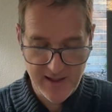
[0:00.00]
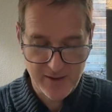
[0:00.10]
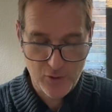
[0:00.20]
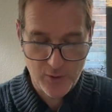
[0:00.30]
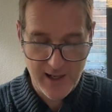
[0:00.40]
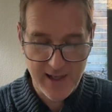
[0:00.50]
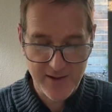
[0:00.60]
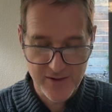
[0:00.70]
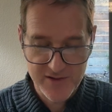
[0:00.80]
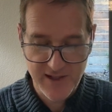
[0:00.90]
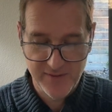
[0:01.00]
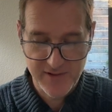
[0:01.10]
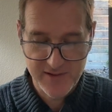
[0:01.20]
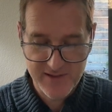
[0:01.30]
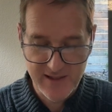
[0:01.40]
in crying yourself
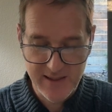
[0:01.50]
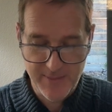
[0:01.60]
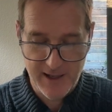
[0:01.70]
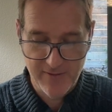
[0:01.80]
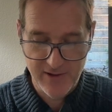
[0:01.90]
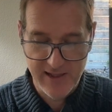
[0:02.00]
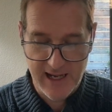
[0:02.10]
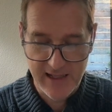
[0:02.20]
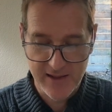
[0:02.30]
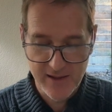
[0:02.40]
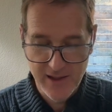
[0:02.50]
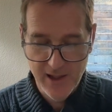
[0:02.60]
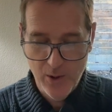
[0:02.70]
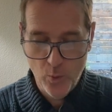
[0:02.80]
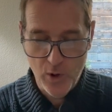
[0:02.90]
to sleep every night
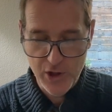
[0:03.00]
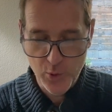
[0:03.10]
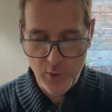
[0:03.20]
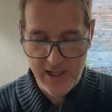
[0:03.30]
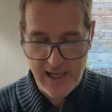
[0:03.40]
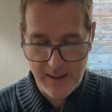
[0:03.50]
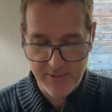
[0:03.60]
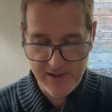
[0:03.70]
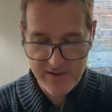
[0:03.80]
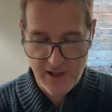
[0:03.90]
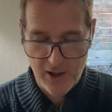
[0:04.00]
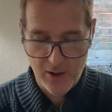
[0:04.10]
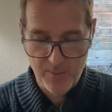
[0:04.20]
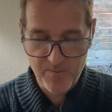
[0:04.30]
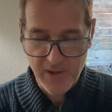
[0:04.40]
while you rehab this
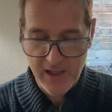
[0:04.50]
home,